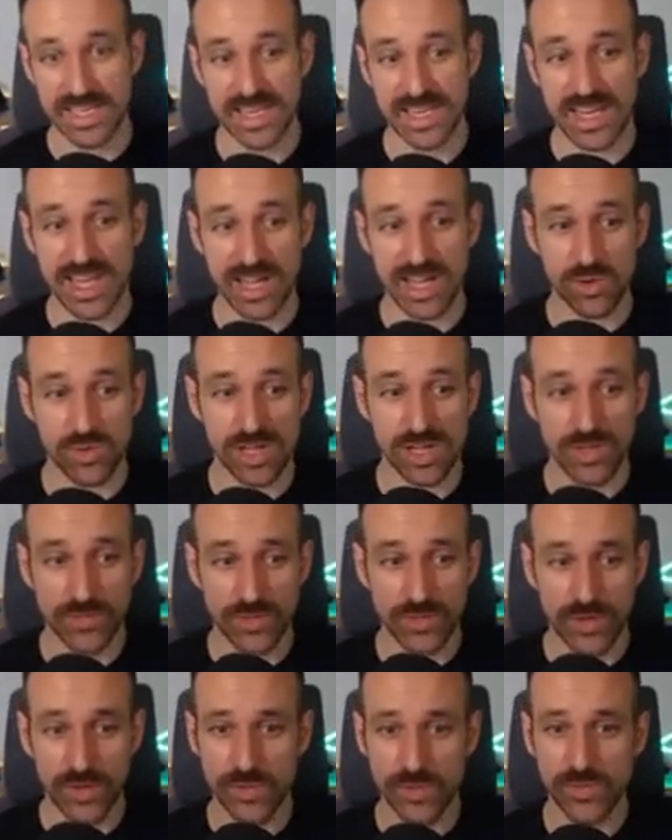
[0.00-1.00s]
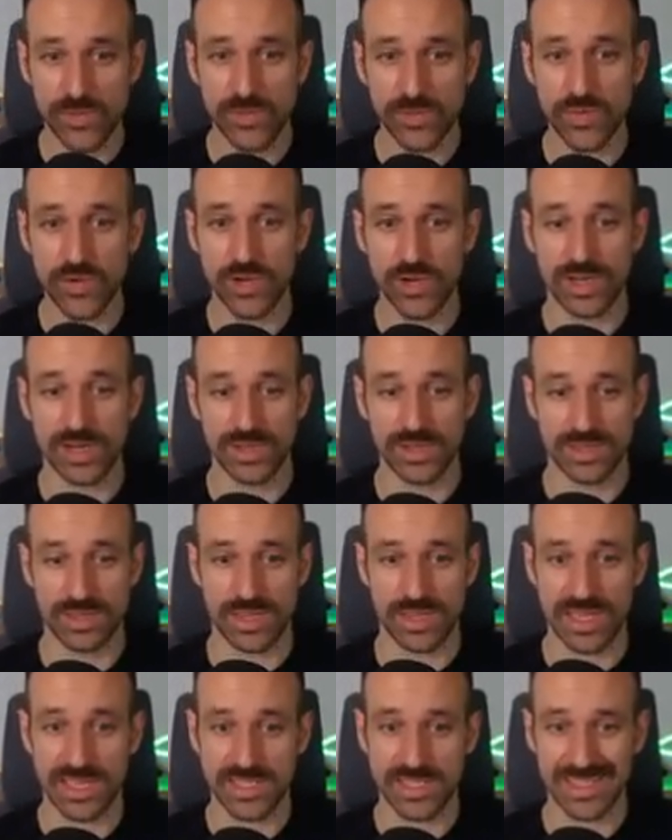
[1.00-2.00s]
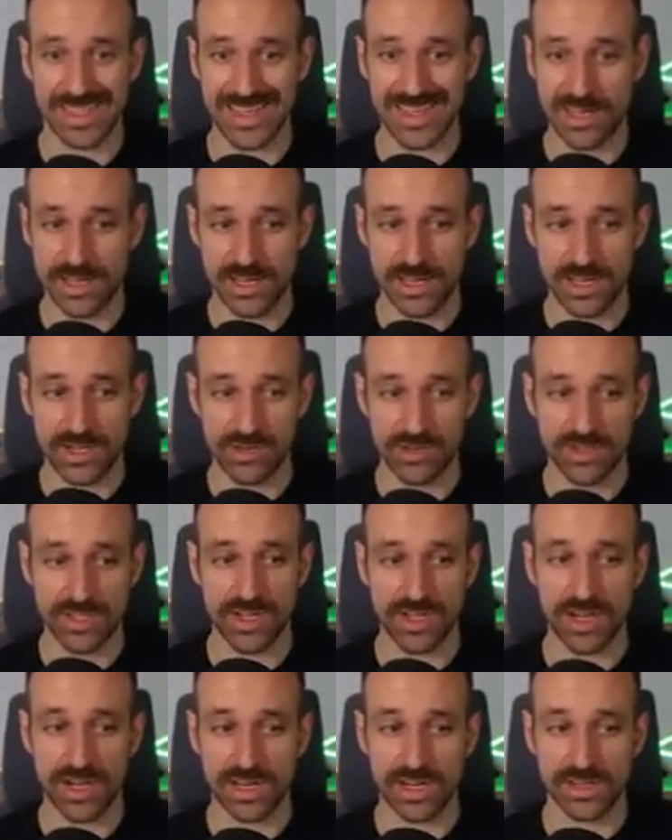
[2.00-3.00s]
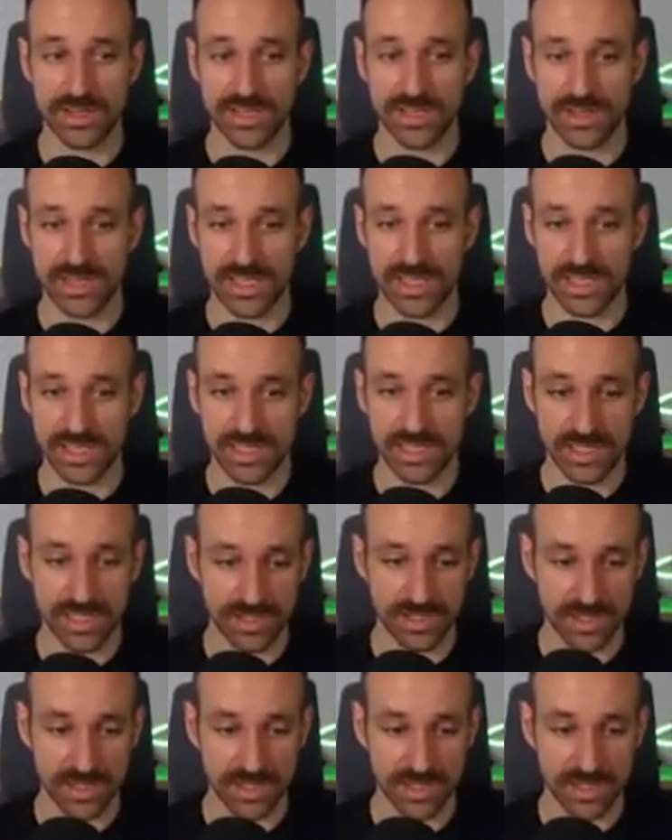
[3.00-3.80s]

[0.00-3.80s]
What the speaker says: Now, a few more things and notes on these